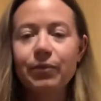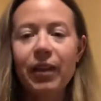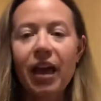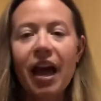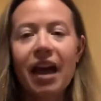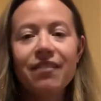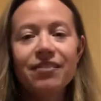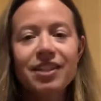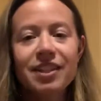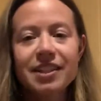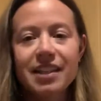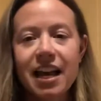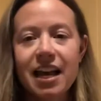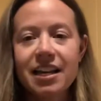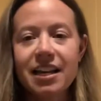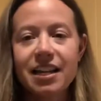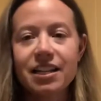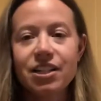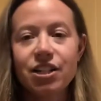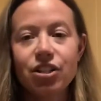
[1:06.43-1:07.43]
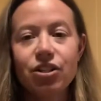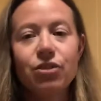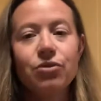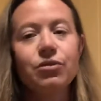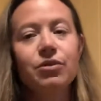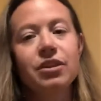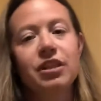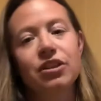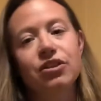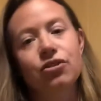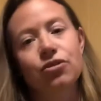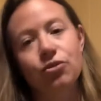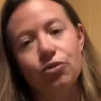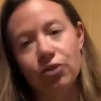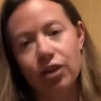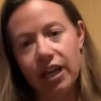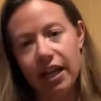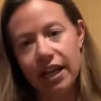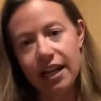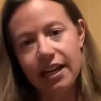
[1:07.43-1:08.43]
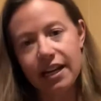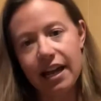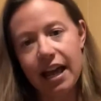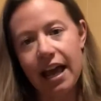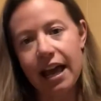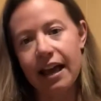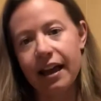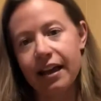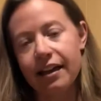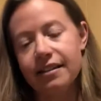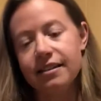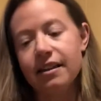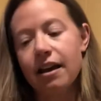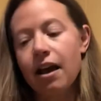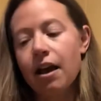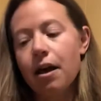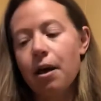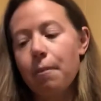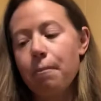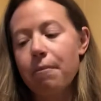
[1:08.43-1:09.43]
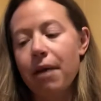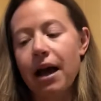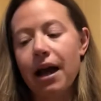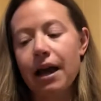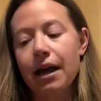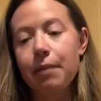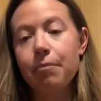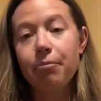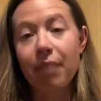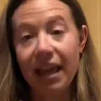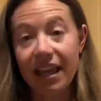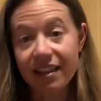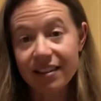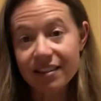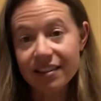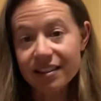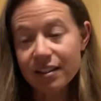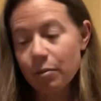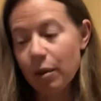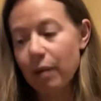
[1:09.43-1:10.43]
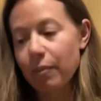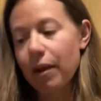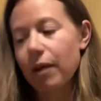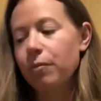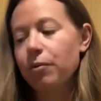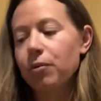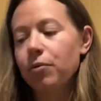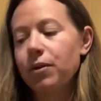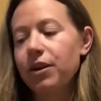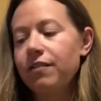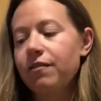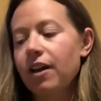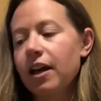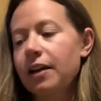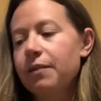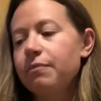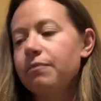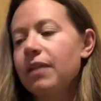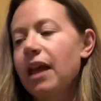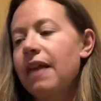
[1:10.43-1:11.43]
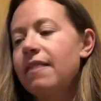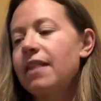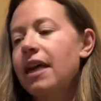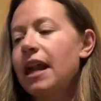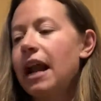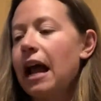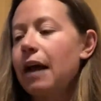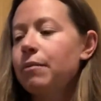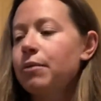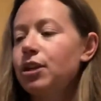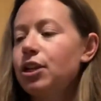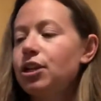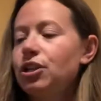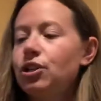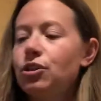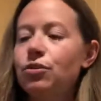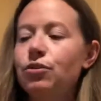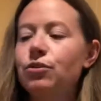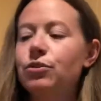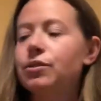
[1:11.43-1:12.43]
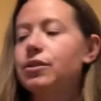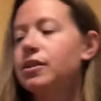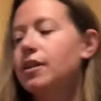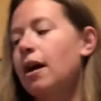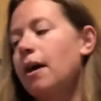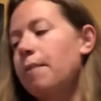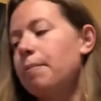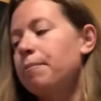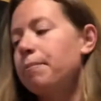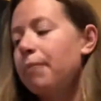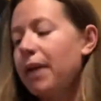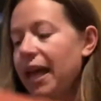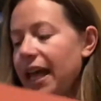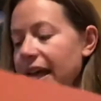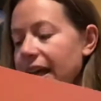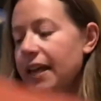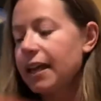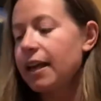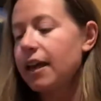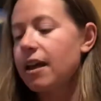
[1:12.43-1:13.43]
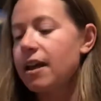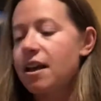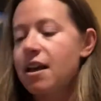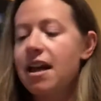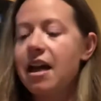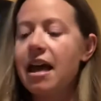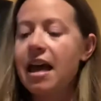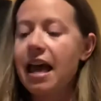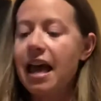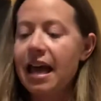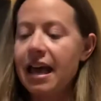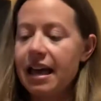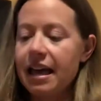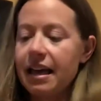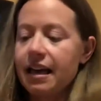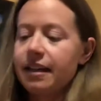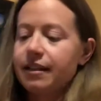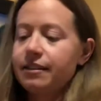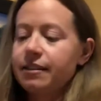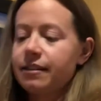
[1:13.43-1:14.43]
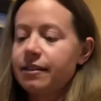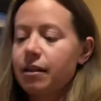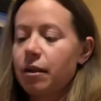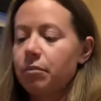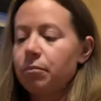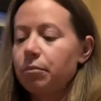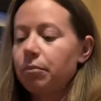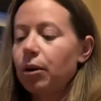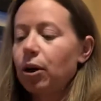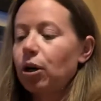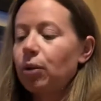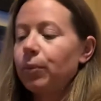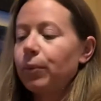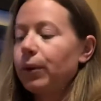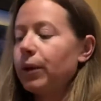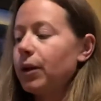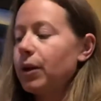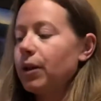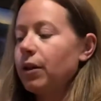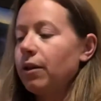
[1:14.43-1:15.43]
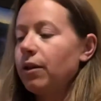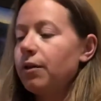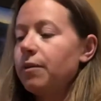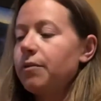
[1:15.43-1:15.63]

I've decided to use this green as my base to my paper weaving, and then I'm going to use some pink and some purple